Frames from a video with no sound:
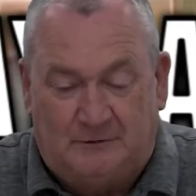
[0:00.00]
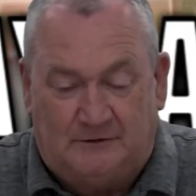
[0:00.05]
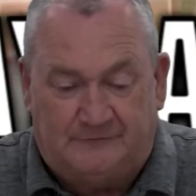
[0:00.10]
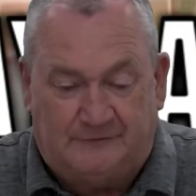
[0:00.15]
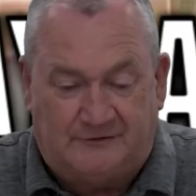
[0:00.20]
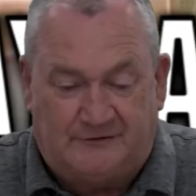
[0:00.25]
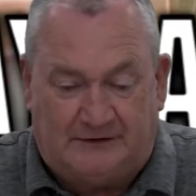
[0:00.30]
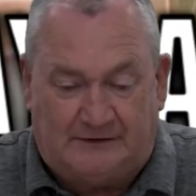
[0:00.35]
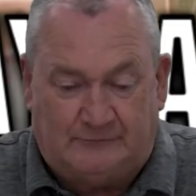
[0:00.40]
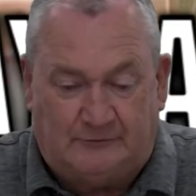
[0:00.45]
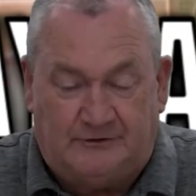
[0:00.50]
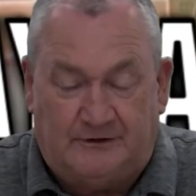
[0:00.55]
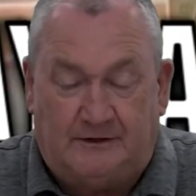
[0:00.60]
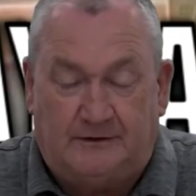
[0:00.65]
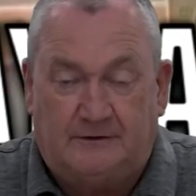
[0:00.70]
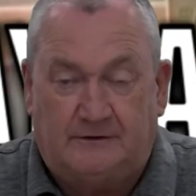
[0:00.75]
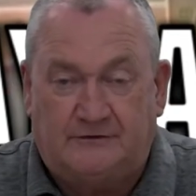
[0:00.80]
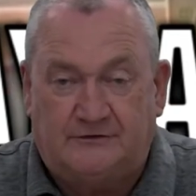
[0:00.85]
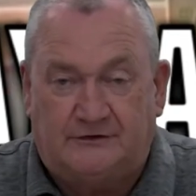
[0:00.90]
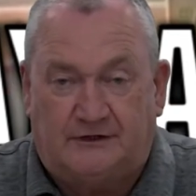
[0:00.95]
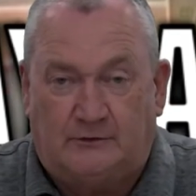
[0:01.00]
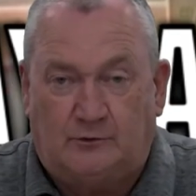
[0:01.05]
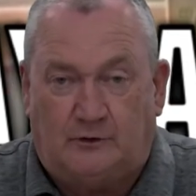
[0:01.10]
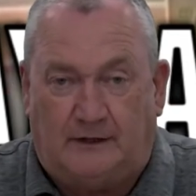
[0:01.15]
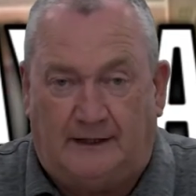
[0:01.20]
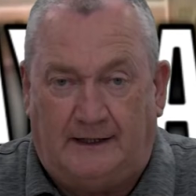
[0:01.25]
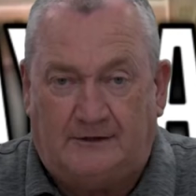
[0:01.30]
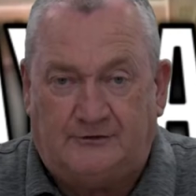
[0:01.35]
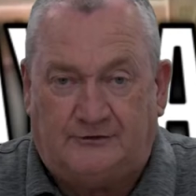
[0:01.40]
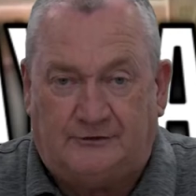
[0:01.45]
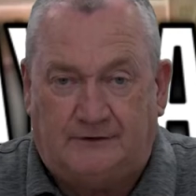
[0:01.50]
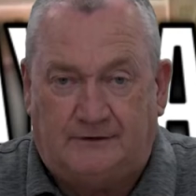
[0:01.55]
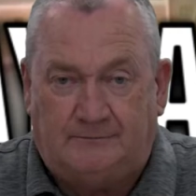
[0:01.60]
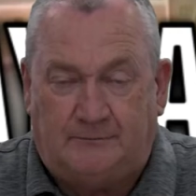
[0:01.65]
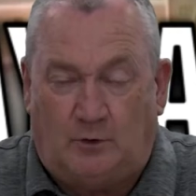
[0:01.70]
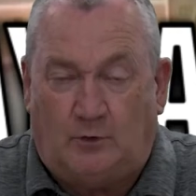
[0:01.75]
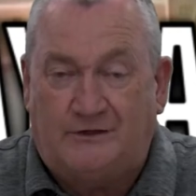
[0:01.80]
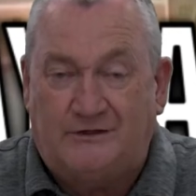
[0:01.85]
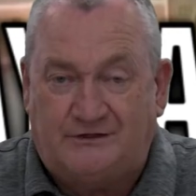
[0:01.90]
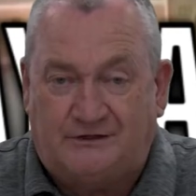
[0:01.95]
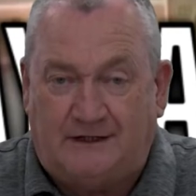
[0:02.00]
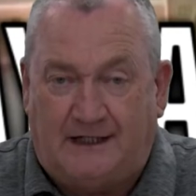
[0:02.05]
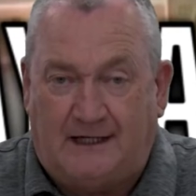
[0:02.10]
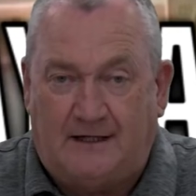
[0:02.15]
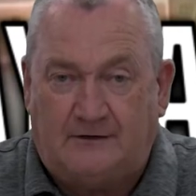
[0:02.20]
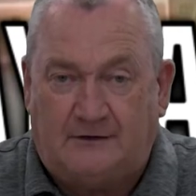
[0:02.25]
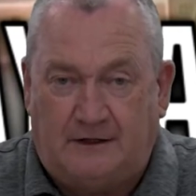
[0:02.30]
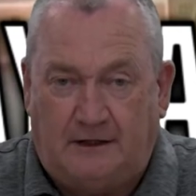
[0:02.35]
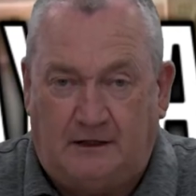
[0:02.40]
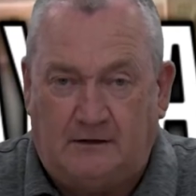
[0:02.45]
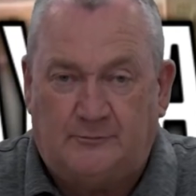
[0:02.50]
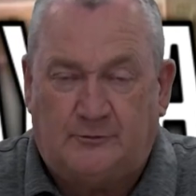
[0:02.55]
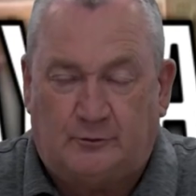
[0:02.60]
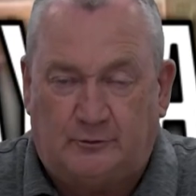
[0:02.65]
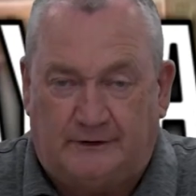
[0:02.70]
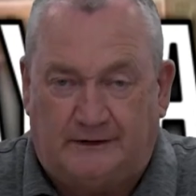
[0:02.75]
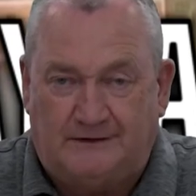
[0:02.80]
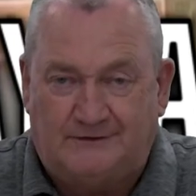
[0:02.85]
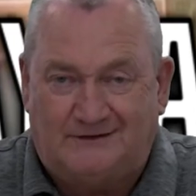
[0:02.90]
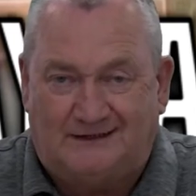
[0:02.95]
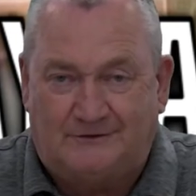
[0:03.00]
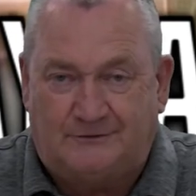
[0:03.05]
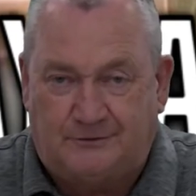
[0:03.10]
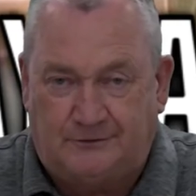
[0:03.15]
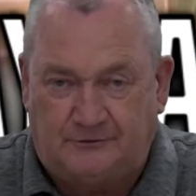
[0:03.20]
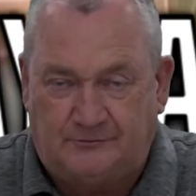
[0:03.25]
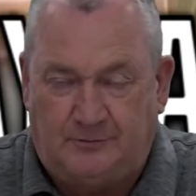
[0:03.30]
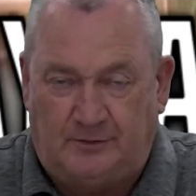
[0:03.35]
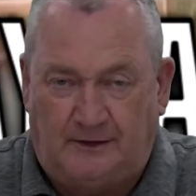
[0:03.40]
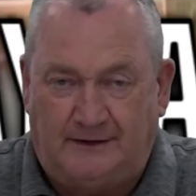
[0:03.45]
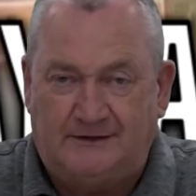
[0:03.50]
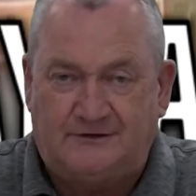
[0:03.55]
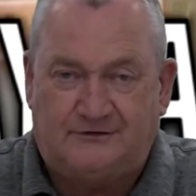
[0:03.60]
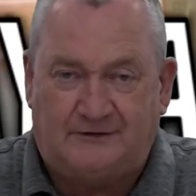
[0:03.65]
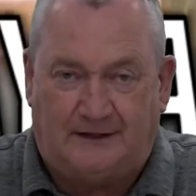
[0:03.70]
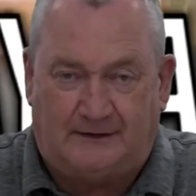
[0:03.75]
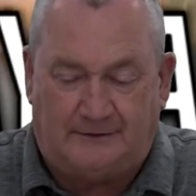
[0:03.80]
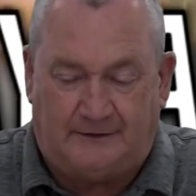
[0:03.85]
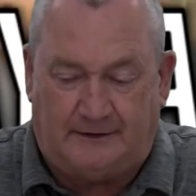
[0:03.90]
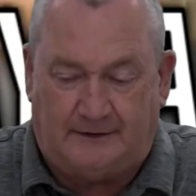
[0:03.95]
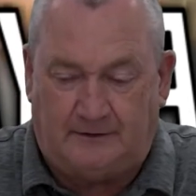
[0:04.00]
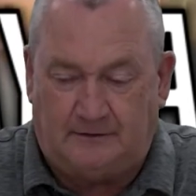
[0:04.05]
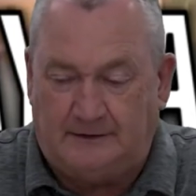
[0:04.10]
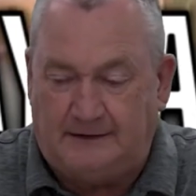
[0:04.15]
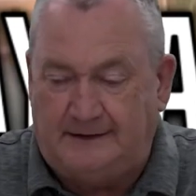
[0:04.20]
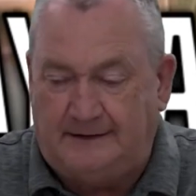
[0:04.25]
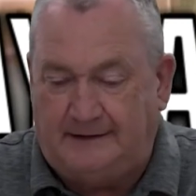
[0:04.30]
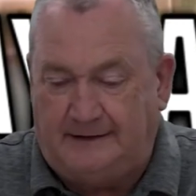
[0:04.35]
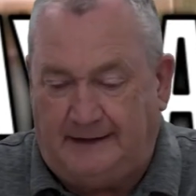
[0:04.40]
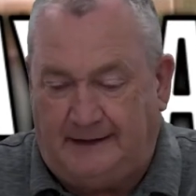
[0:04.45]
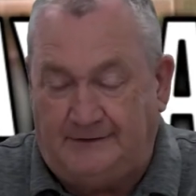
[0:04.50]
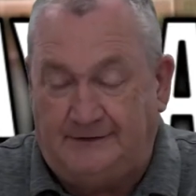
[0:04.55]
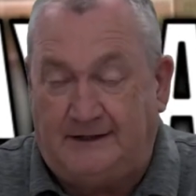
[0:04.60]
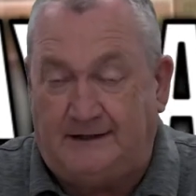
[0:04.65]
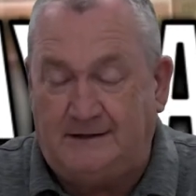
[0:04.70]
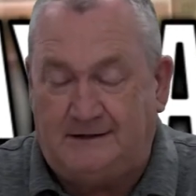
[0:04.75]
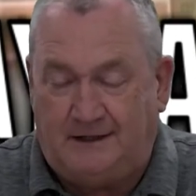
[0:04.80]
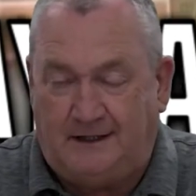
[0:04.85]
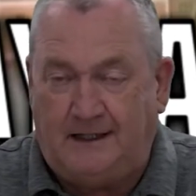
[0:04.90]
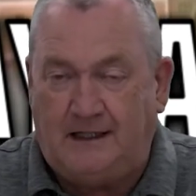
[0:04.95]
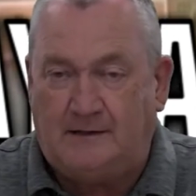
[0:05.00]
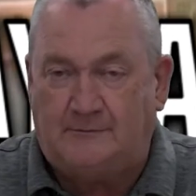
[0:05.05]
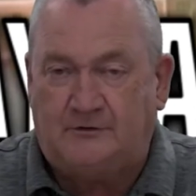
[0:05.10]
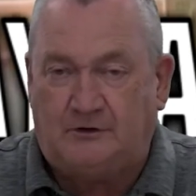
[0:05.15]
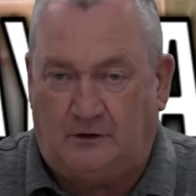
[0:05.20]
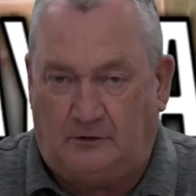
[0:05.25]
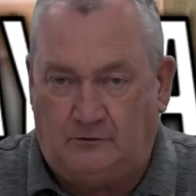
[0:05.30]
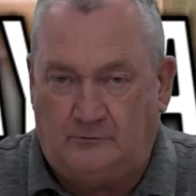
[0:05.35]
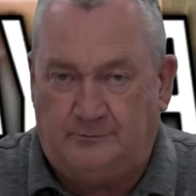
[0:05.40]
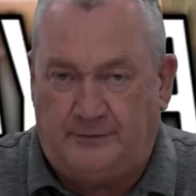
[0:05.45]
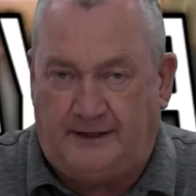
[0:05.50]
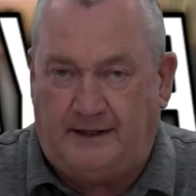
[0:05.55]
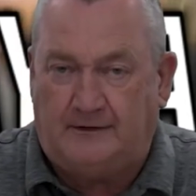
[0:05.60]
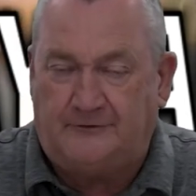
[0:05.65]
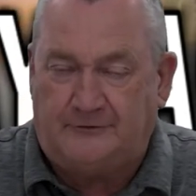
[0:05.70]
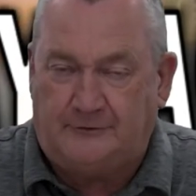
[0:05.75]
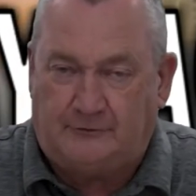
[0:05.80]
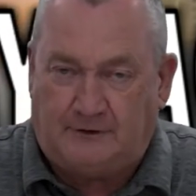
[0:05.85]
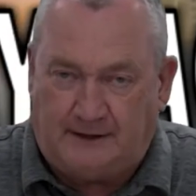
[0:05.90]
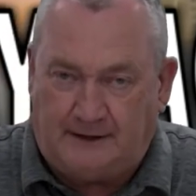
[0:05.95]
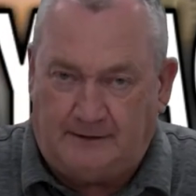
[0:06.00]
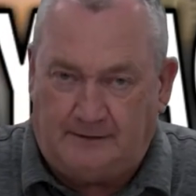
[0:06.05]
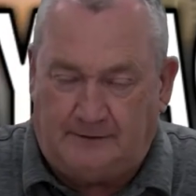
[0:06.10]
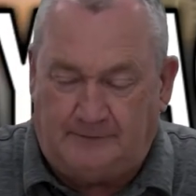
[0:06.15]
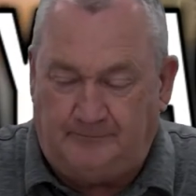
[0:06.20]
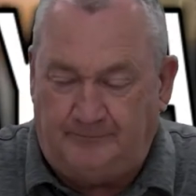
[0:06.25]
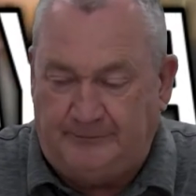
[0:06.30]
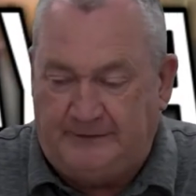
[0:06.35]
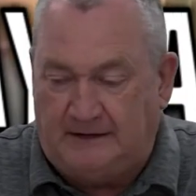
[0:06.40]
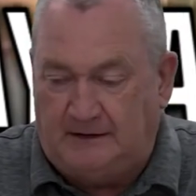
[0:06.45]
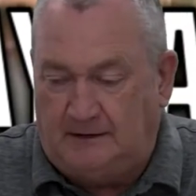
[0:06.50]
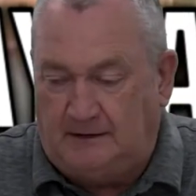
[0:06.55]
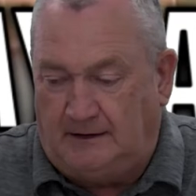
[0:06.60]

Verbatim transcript: but for several years there were actually Boy Scout camporees that took place down there, and they camped on Panther Island.